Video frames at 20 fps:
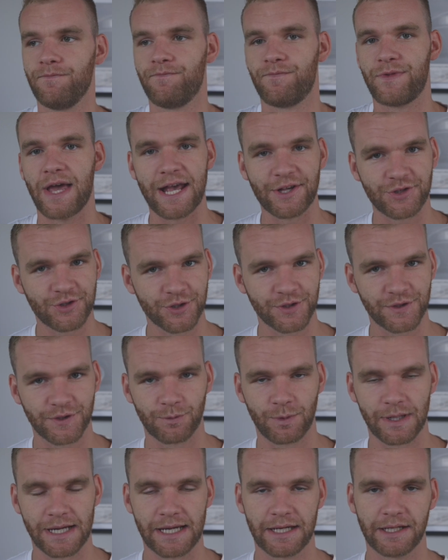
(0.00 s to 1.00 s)
That's just the
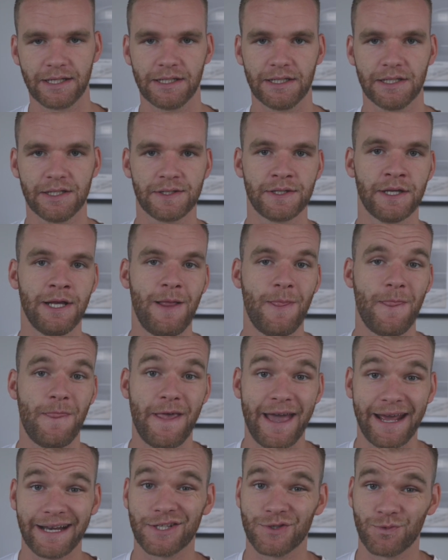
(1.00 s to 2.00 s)
way it is.
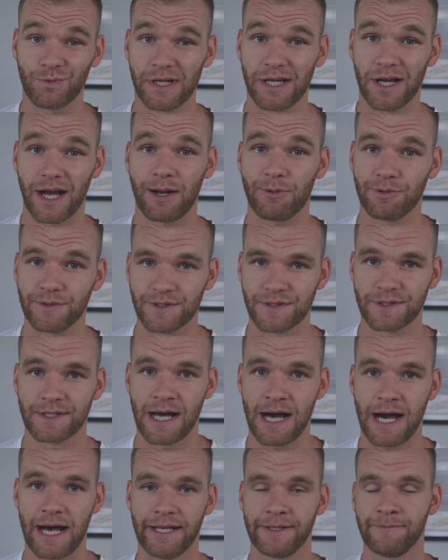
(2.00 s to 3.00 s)
That is where I would
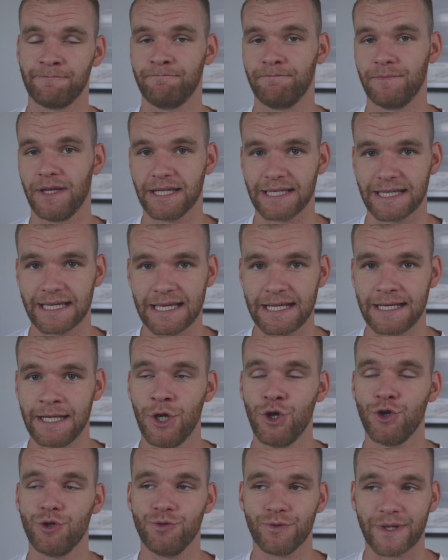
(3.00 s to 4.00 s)
start. Again,
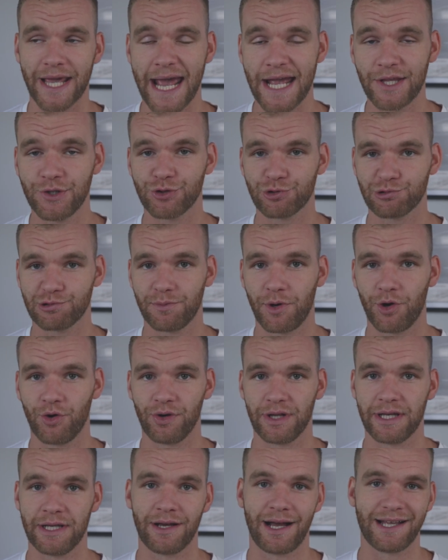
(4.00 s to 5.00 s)
you can do it
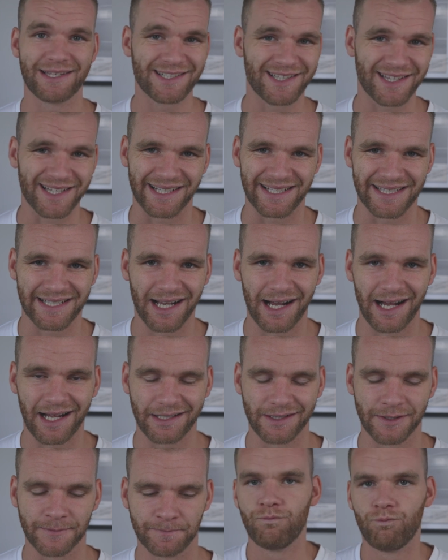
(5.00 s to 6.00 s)
remotely. I just think it's
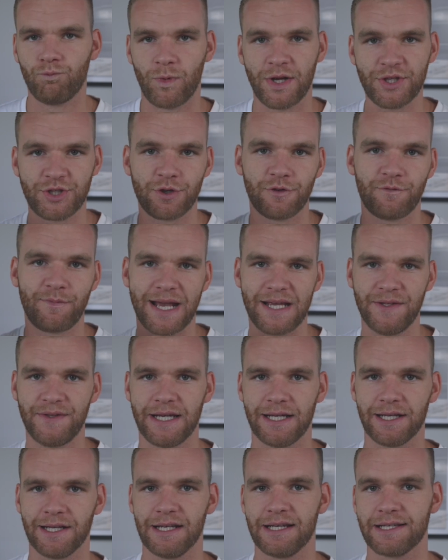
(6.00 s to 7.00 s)
harder. Once you've made
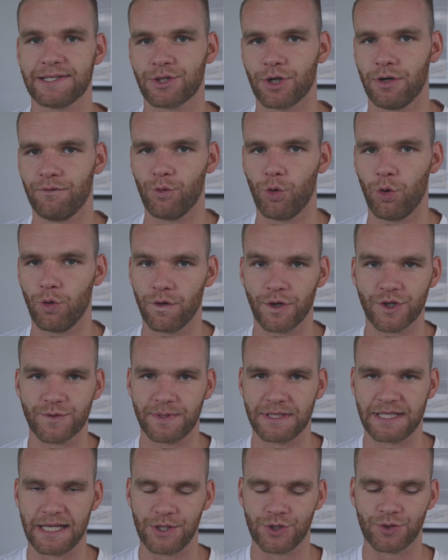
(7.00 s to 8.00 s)
that list of all those
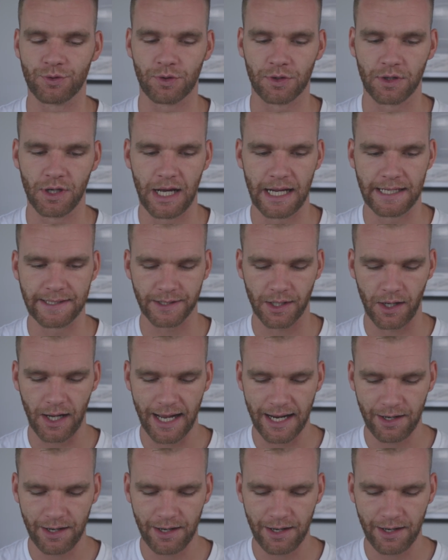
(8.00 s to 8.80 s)
potential clients, I